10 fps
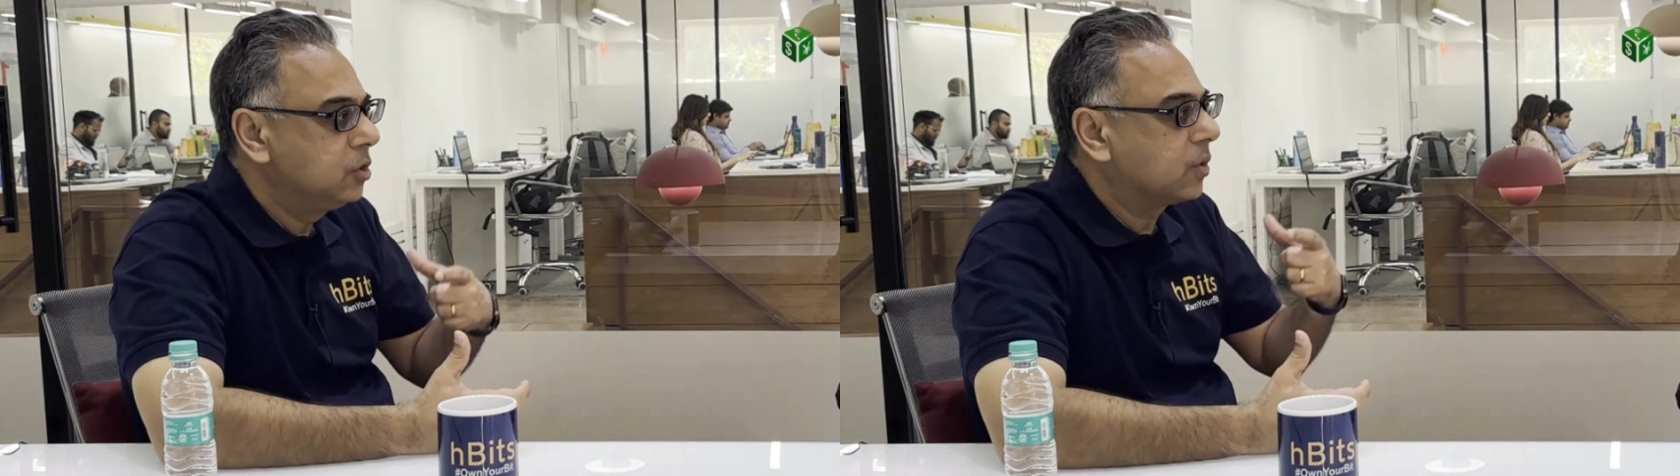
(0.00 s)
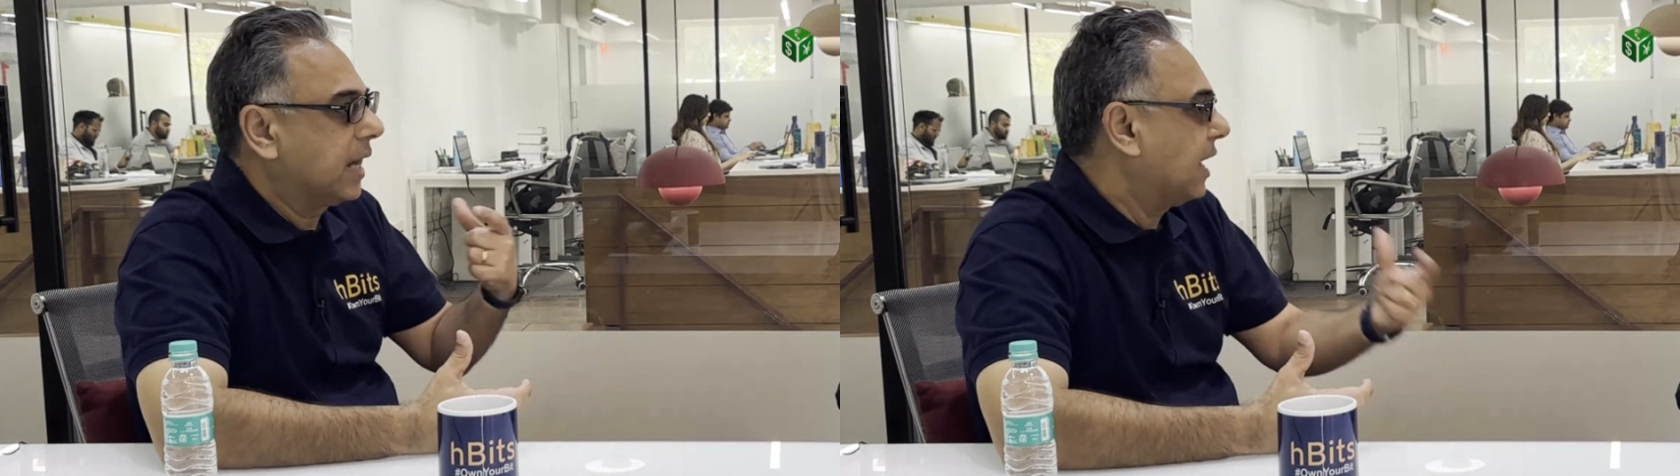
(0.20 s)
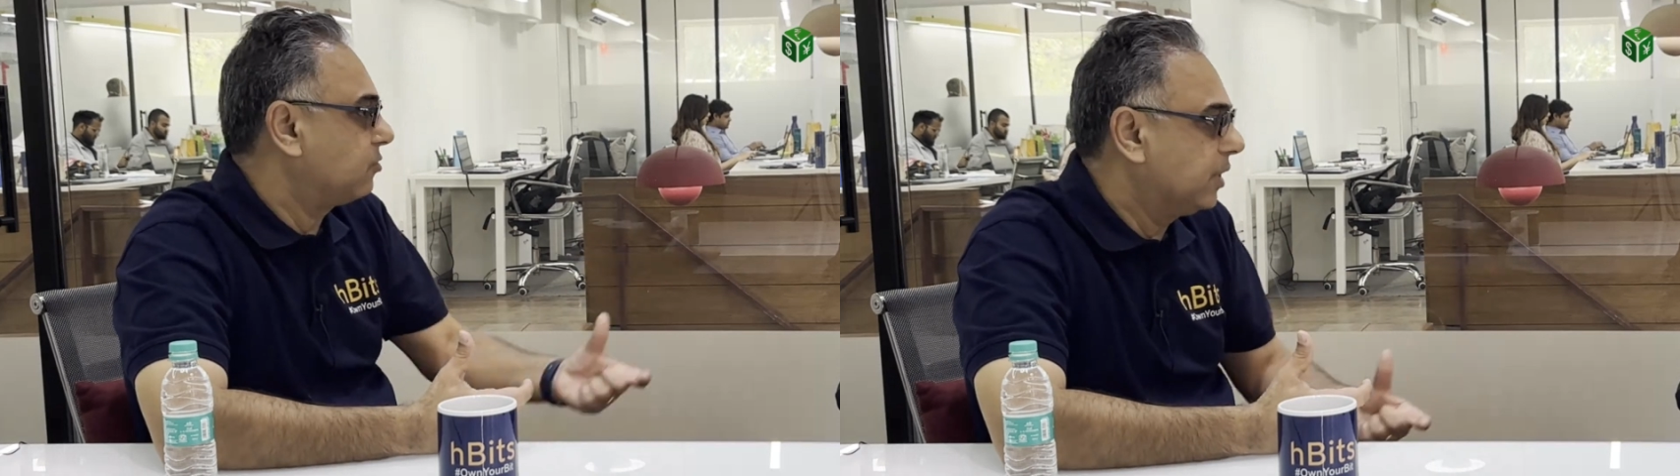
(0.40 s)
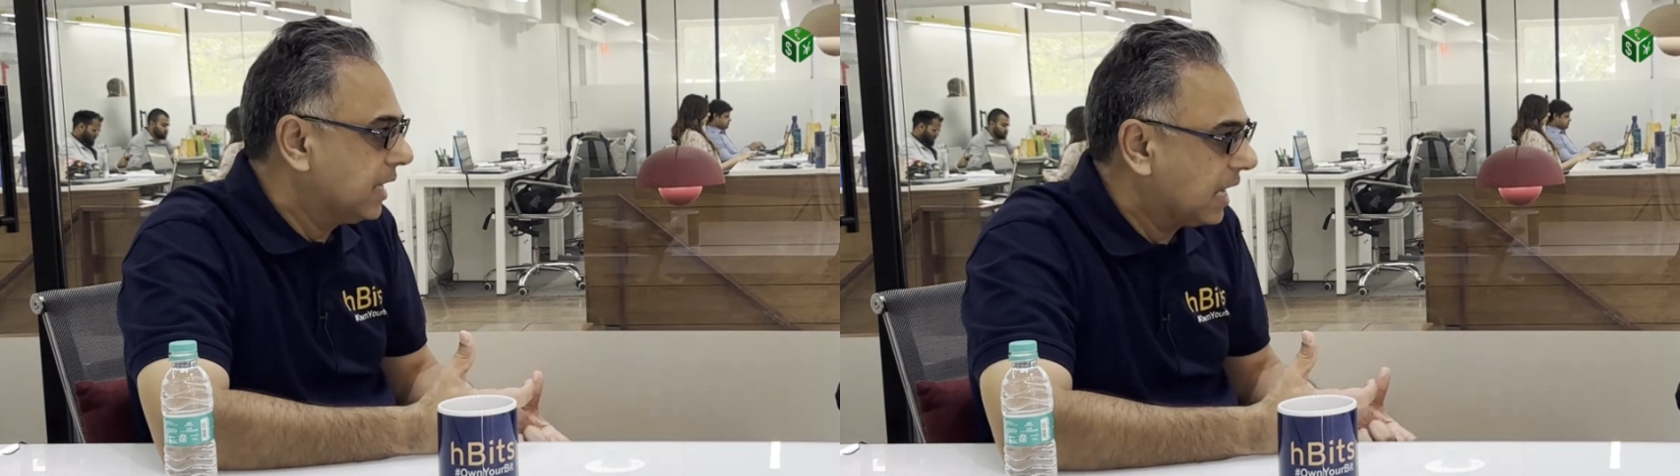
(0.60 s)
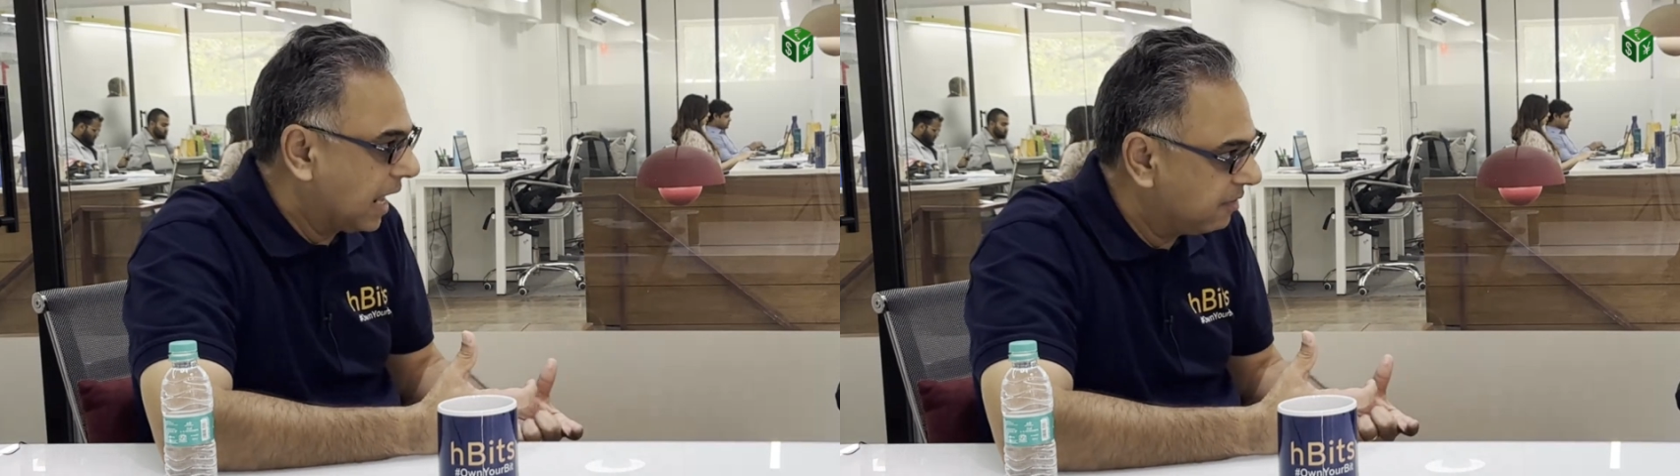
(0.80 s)
you can
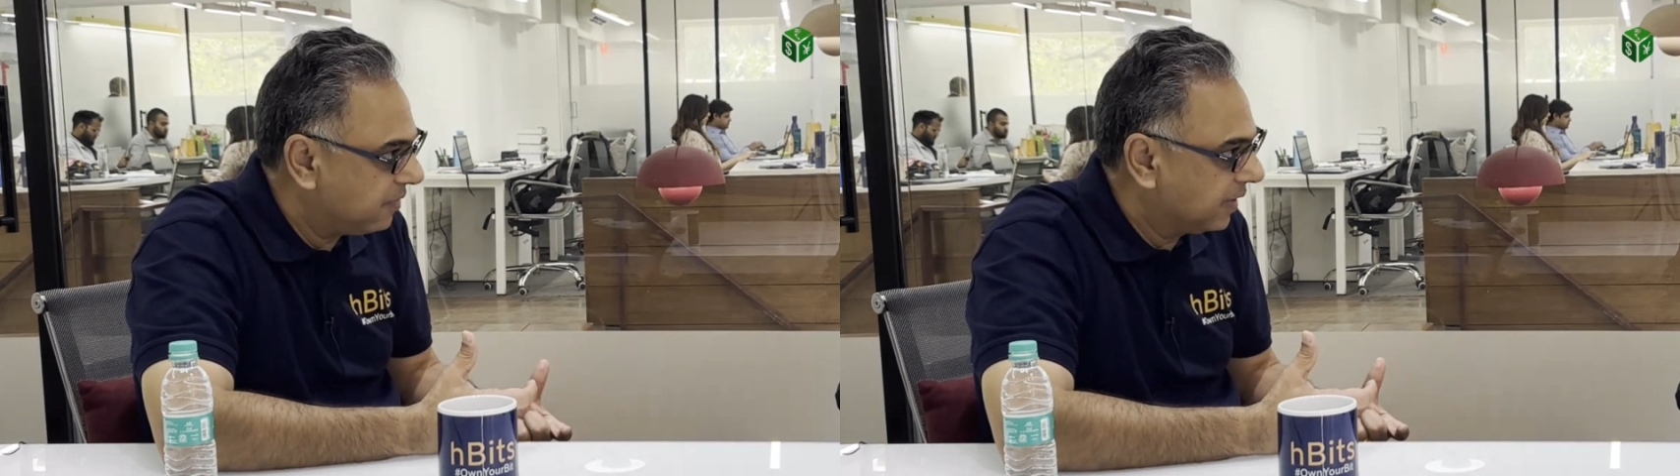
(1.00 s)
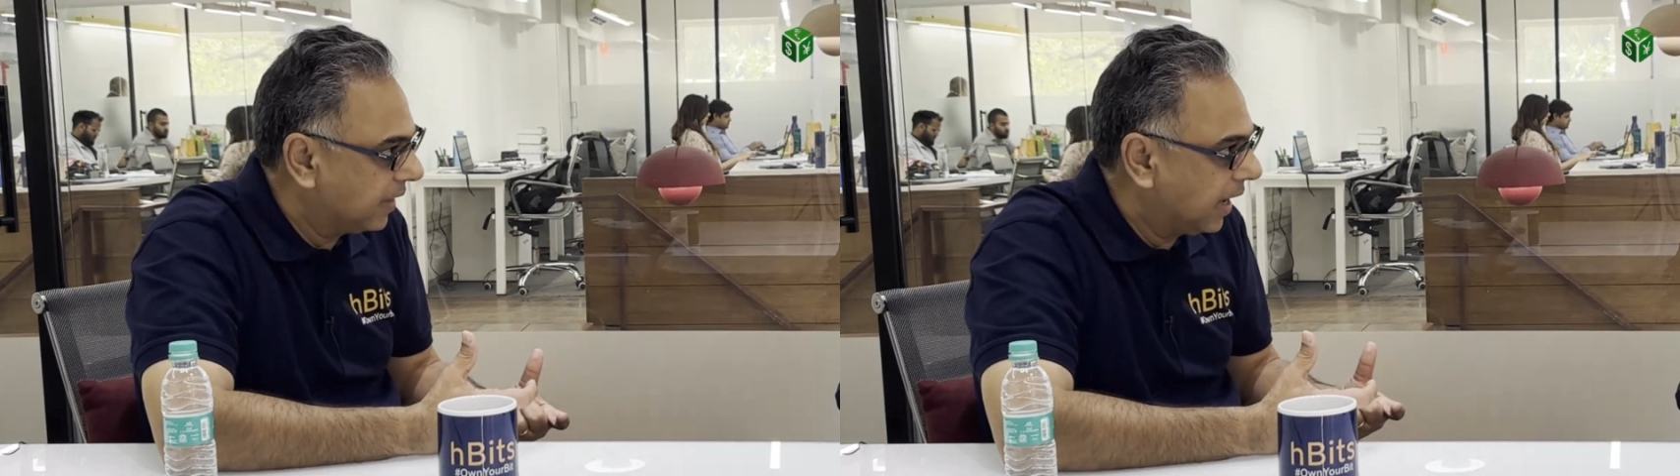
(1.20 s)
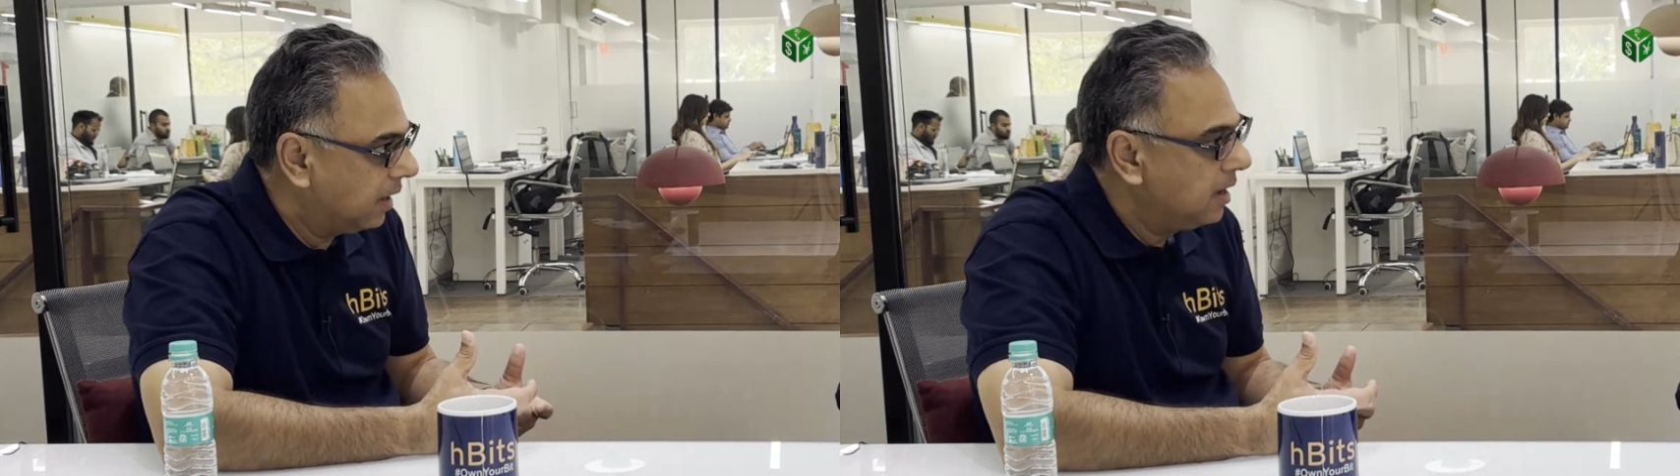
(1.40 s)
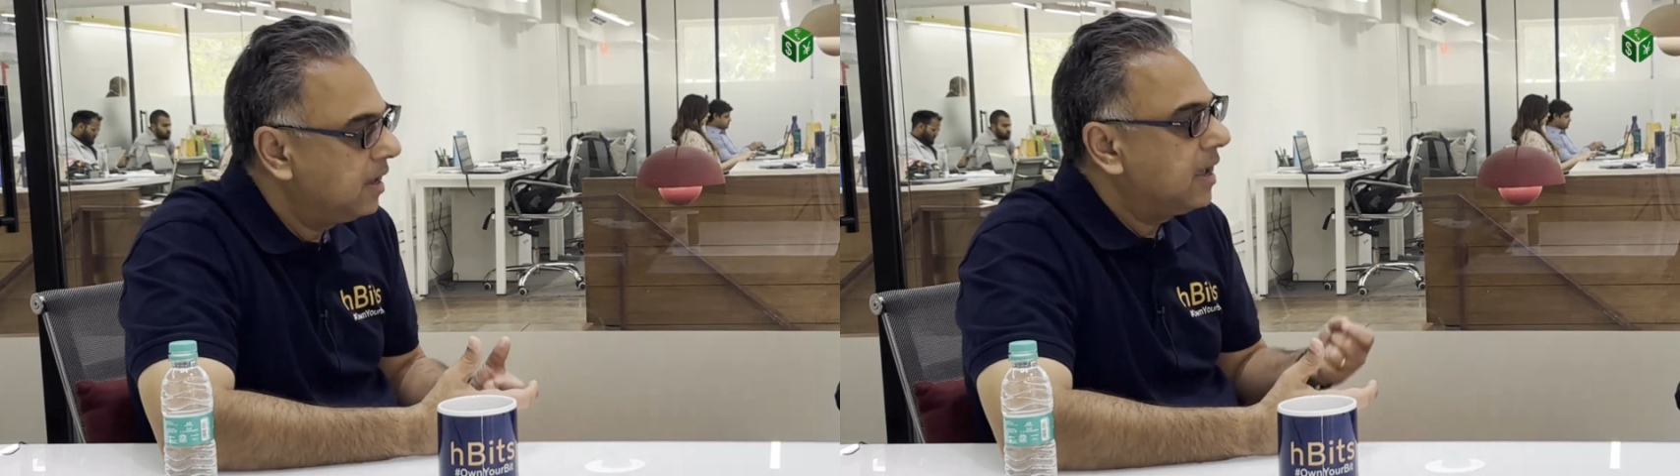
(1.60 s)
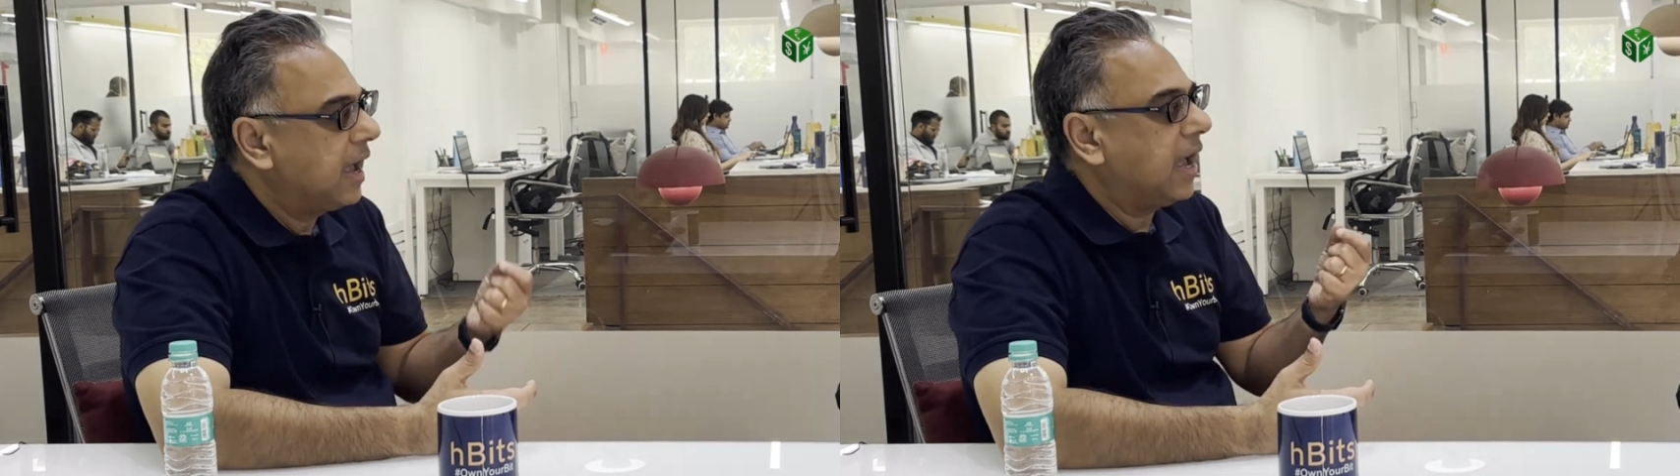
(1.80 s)
actually clarify that.